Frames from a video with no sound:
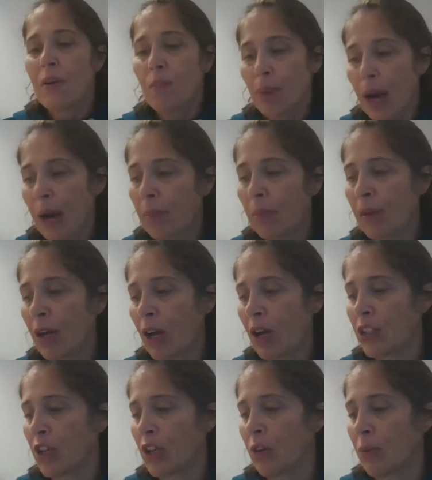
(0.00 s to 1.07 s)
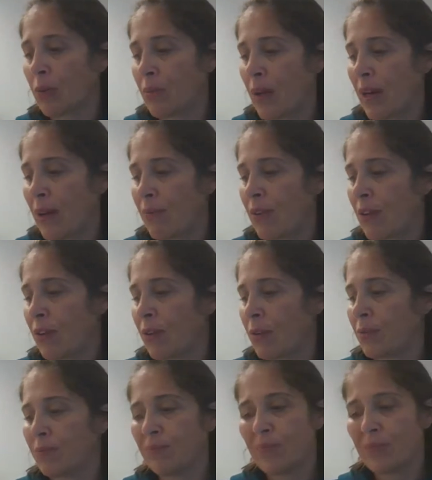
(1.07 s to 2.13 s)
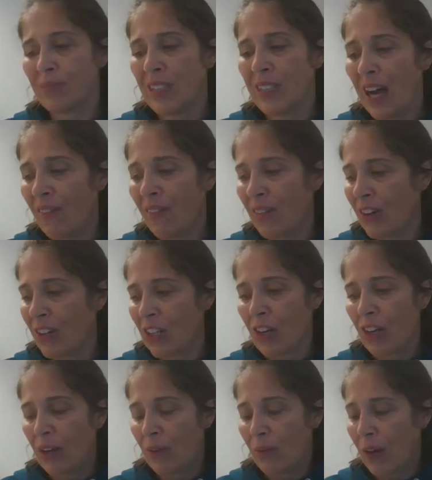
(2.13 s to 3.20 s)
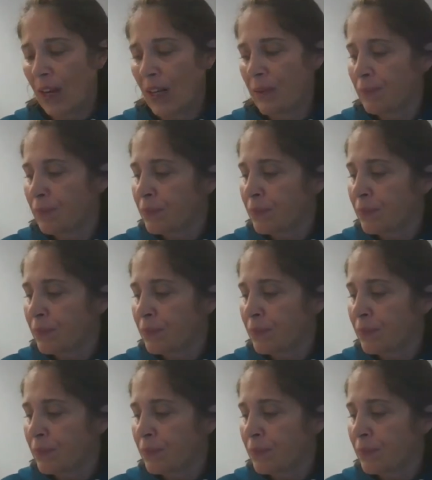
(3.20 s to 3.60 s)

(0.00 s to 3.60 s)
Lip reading: Probably also made him feel not very good, right?